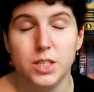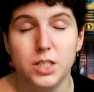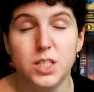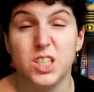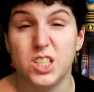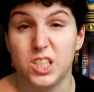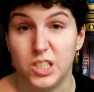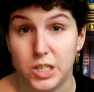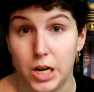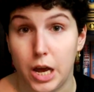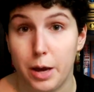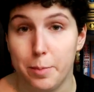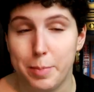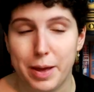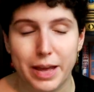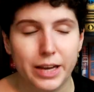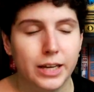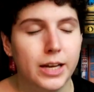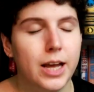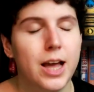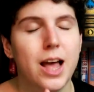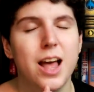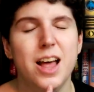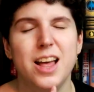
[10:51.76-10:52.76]

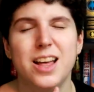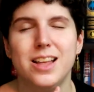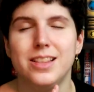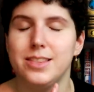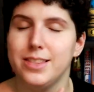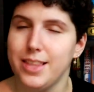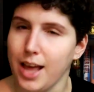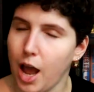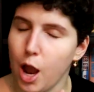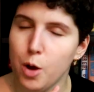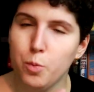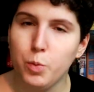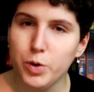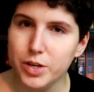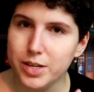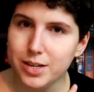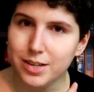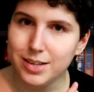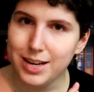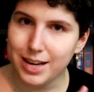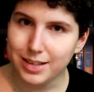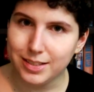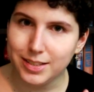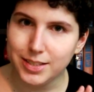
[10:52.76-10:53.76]
disturbing. I
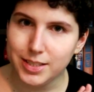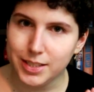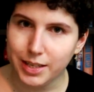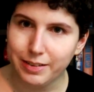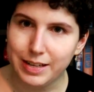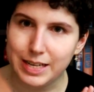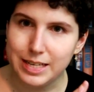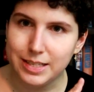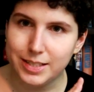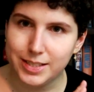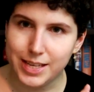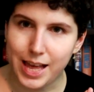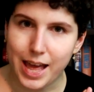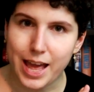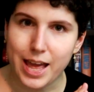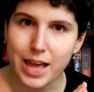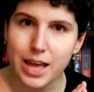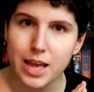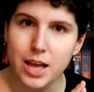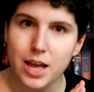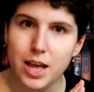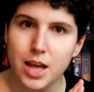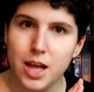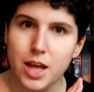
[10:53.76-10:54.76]
wouldn't necessarily
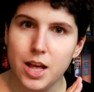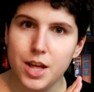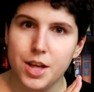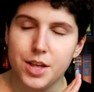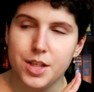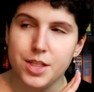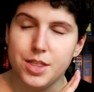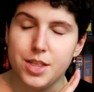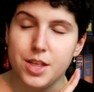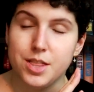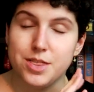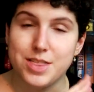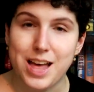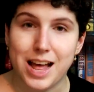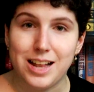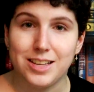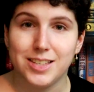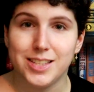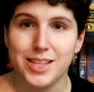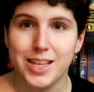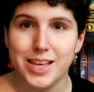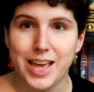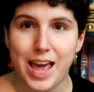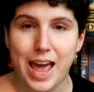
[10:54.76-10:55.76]
say that
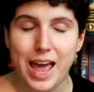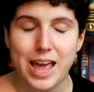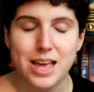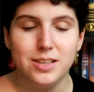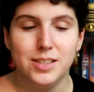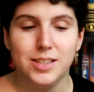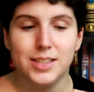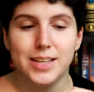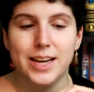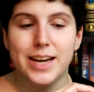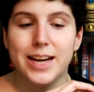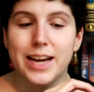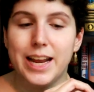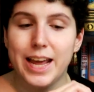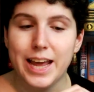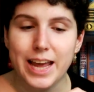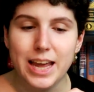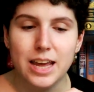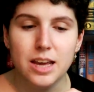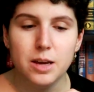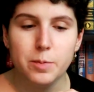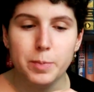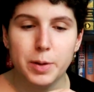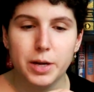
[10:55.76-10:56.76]
that's the case in
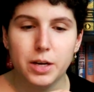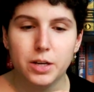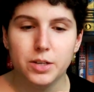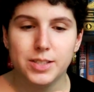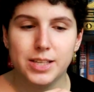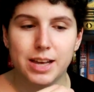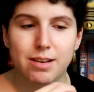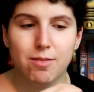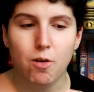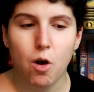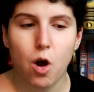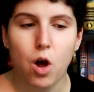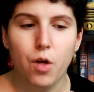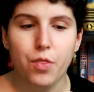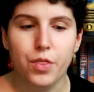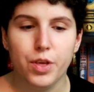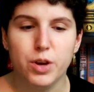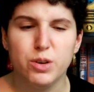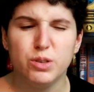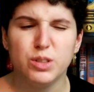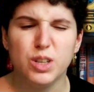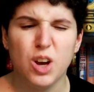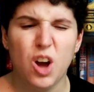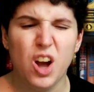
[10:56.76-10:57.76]
here, because there aren't
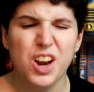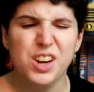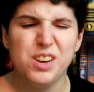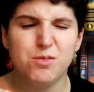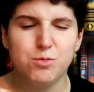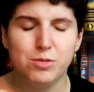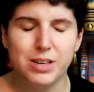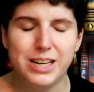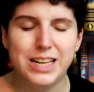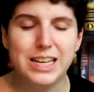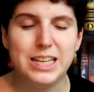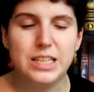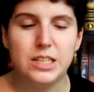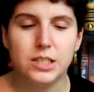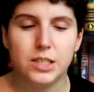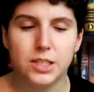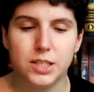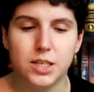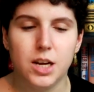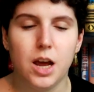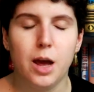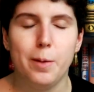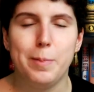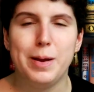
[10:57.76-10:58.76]
those kind of really
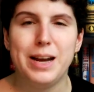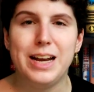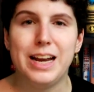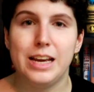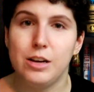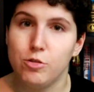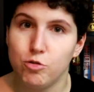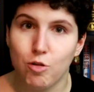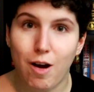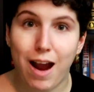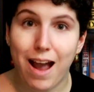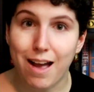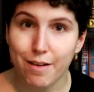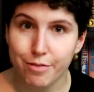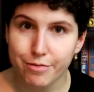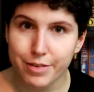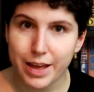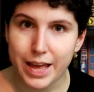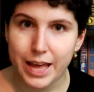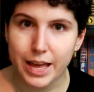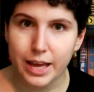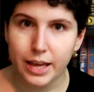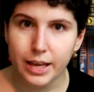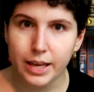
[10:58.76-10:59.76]
disturbingly
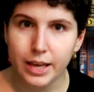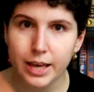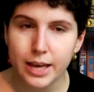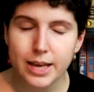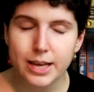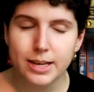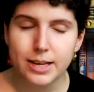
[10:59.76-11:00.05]
graphic